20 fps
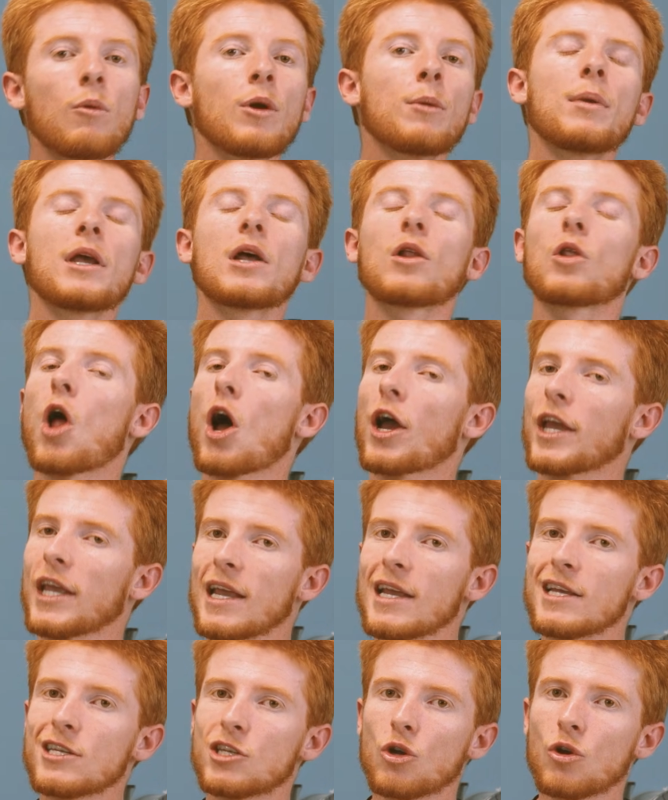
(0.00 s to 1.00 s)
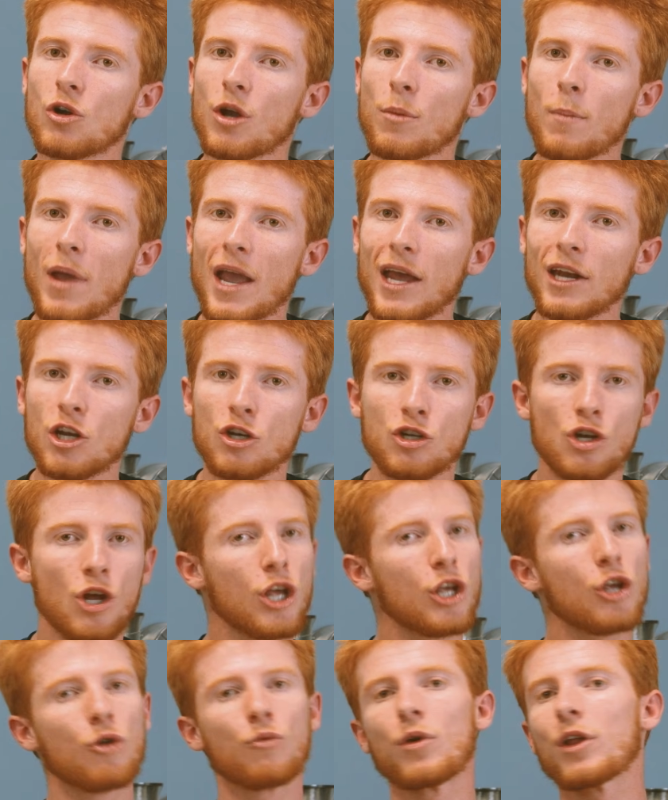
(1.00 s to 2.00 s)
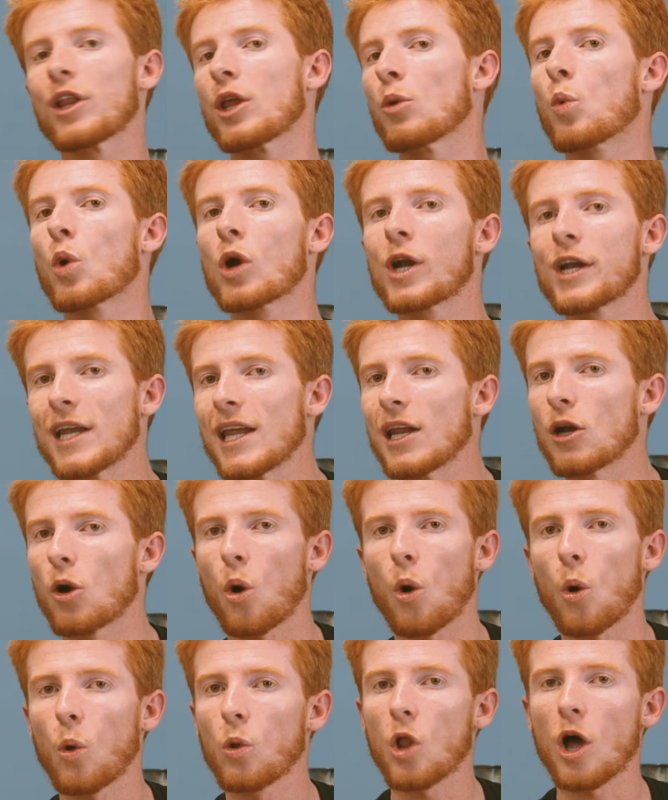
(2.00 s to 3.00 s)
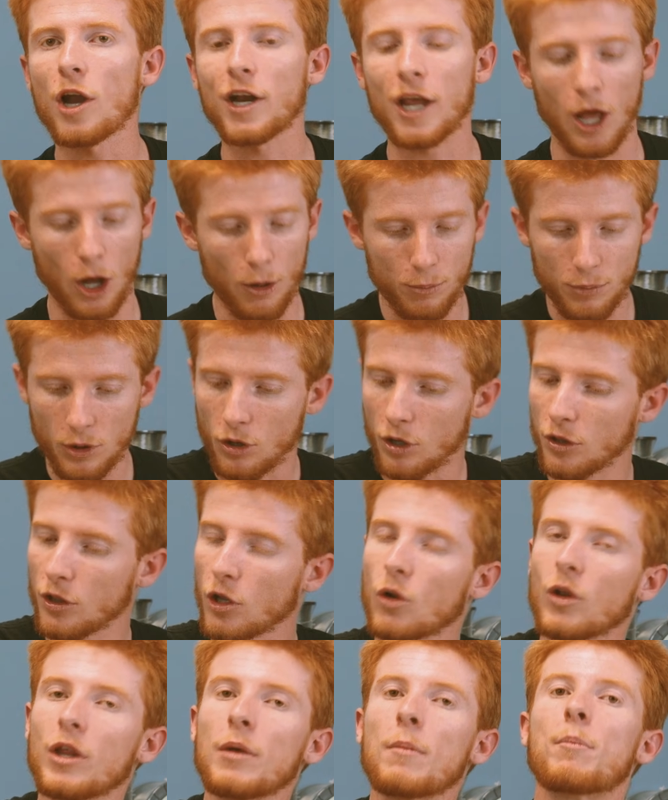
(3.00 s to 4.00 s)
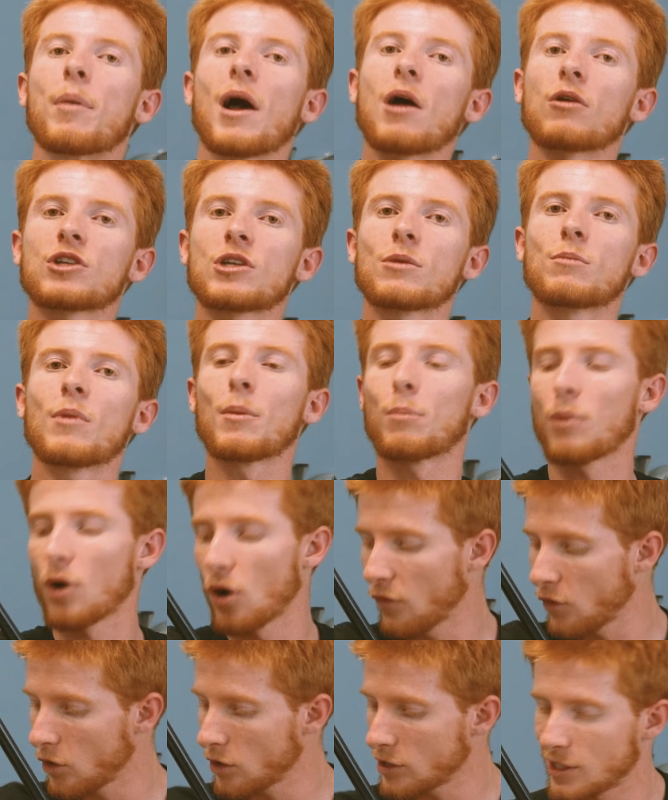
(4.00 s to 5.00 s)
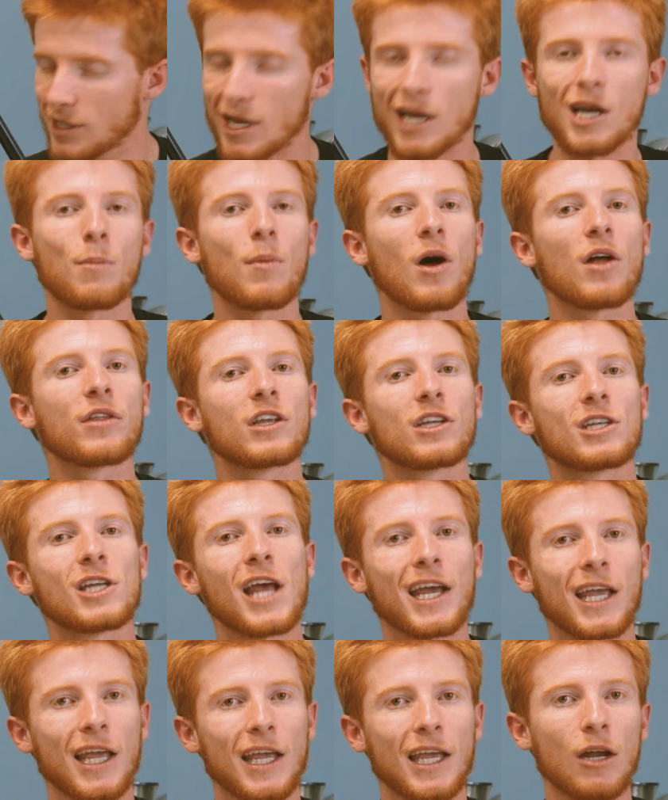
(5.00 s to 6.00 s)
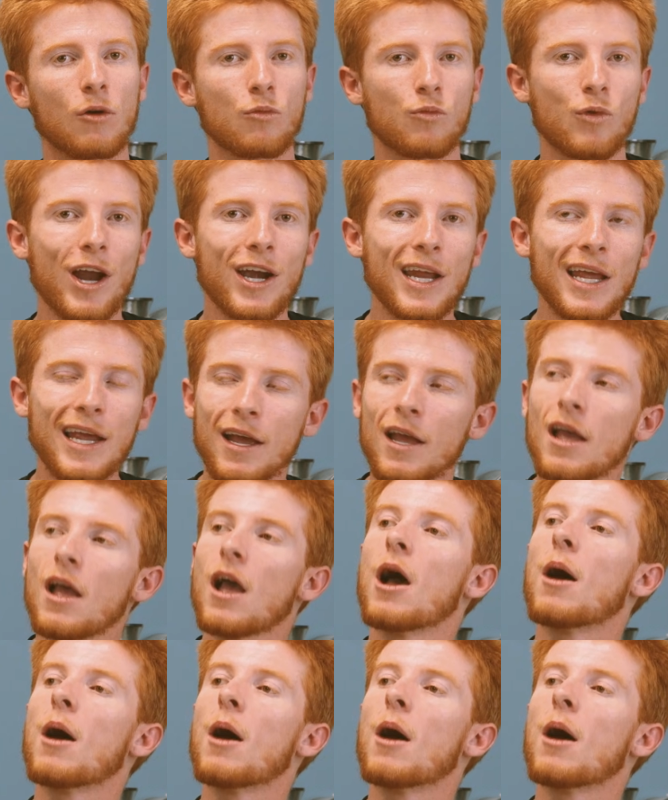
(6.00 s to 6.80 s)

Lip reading: would be a lot easier to manage. You really wouldn't need a whole lot of help. You could literally bounce them up over, set them on the deck and get ready.